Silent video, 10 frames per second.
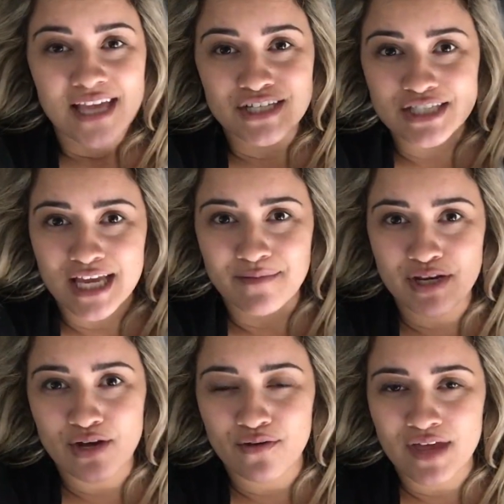just letting me
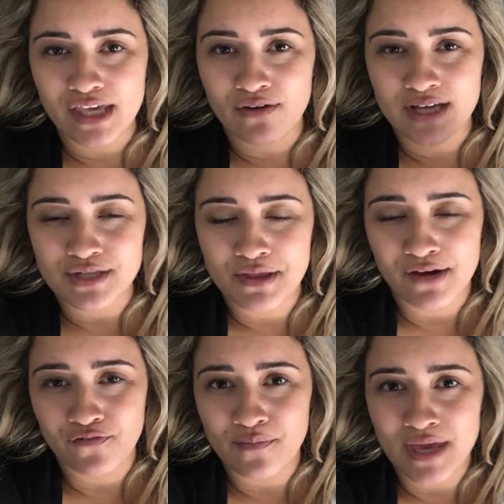know that you guys are
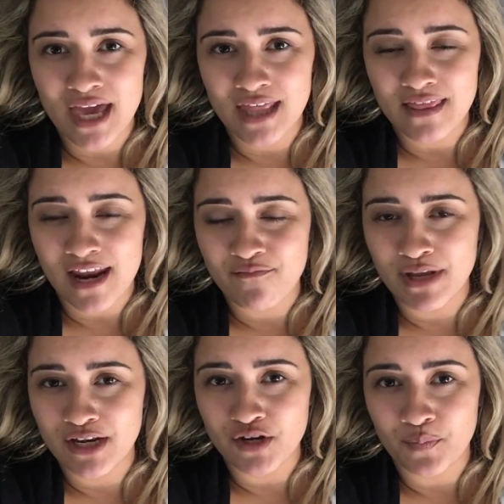there for me and that I've
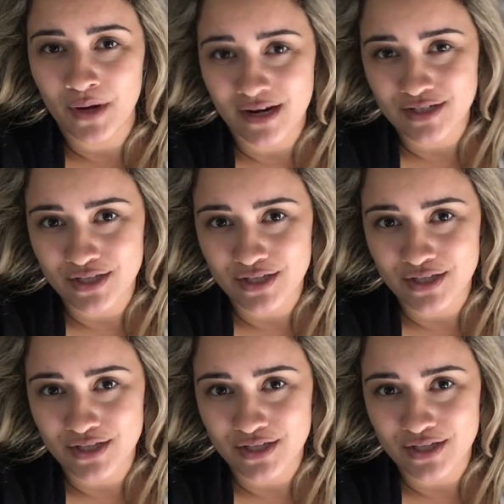been in your prayers.